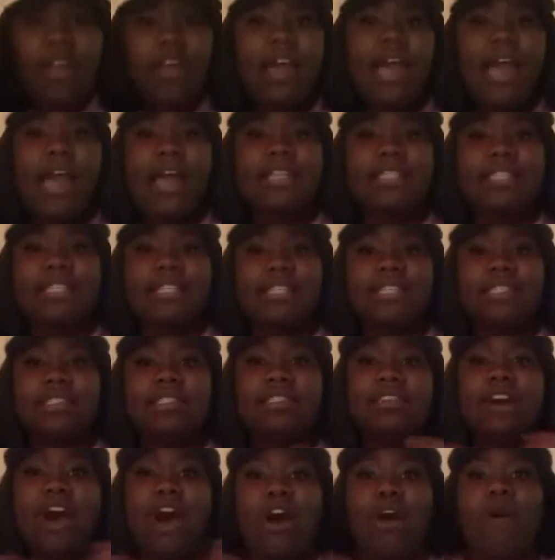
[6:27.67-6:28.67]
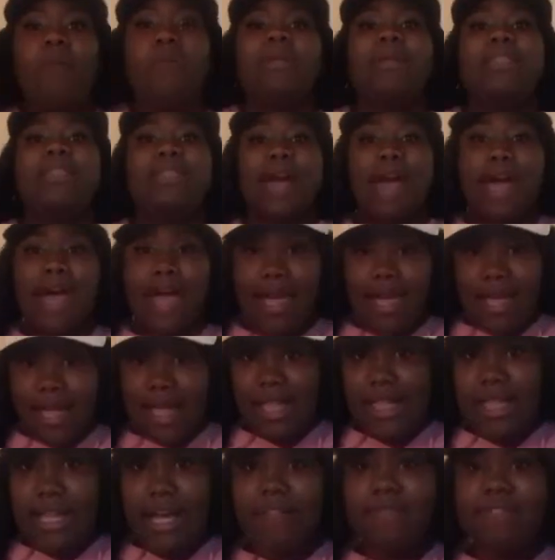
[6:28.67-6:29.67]
hasn't told me that
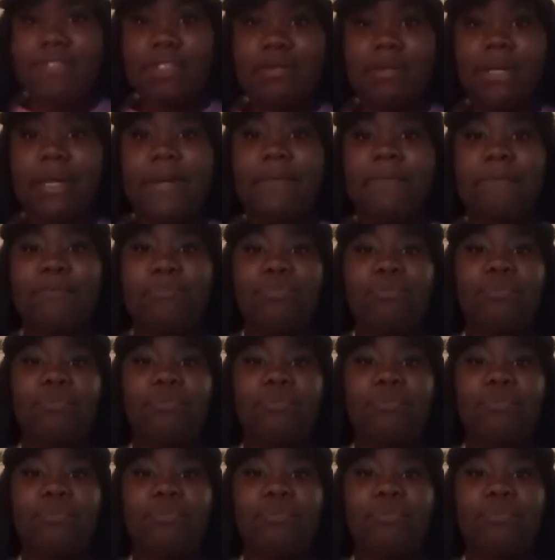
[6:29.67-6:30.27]
he loves me,